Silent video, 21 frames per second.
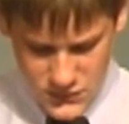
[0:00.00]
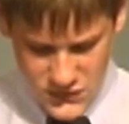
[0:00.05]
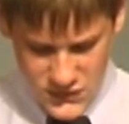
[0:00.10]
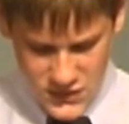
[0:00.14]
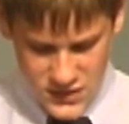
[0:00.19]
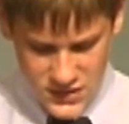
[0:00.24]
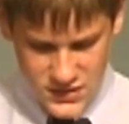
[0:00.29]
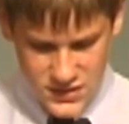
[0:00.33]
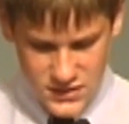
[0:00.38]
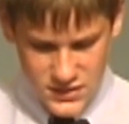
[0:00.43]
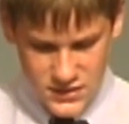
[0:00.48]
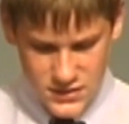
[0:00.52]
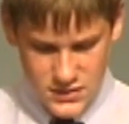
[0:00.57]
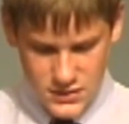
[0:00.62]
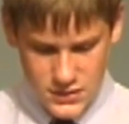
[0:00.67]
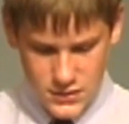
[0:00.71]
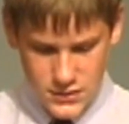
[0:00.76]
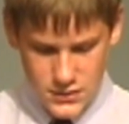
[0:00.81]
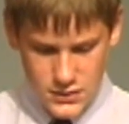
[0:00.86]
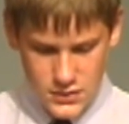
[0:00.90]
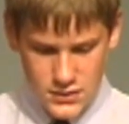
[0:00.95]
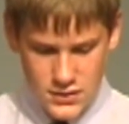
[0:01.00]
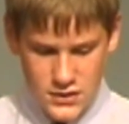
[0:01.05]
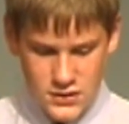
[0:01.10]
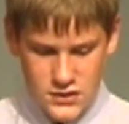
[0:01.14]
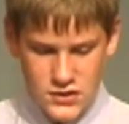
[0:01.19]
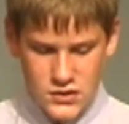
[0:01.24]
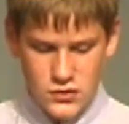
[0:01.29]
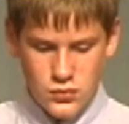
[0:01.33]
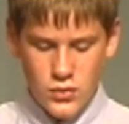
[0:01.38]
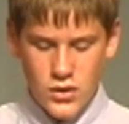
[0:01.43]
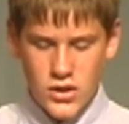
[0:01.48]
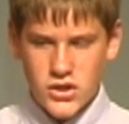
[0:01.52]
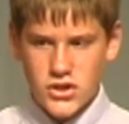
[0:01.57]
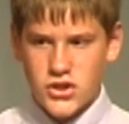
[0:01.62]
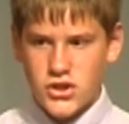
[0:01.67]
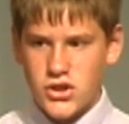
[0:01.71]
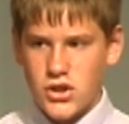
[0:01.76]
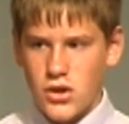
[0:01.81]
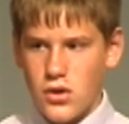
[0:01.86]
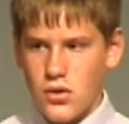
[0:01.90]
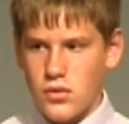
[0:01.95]
This is what
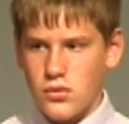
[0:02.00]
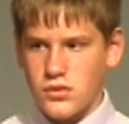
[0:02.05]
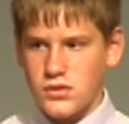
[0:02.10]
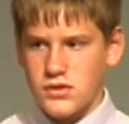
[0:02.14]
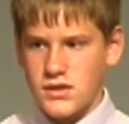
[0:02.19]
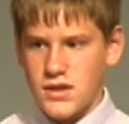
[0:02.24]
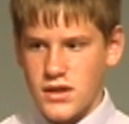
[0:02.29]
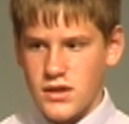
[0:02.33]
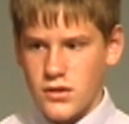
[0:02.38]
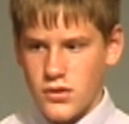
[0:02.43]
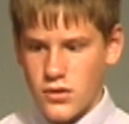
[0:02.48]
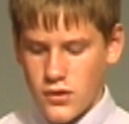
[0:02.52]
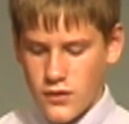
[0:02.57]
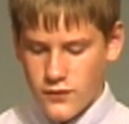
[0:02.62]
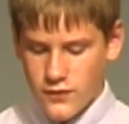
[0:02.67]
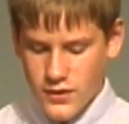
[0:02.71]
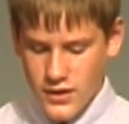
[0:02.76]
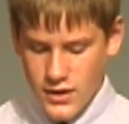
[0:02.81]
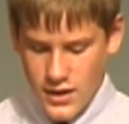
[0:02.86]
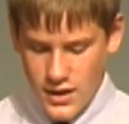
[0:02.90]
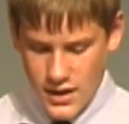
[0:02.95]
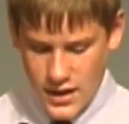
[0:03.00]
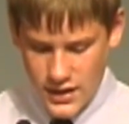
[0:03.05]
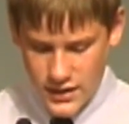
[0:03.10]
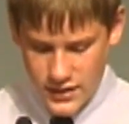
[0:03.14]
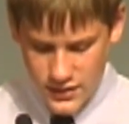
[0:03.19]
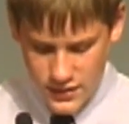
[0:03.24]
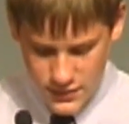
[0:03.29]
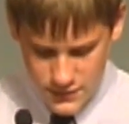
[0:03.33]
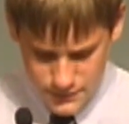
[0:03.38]
shows that you're of God.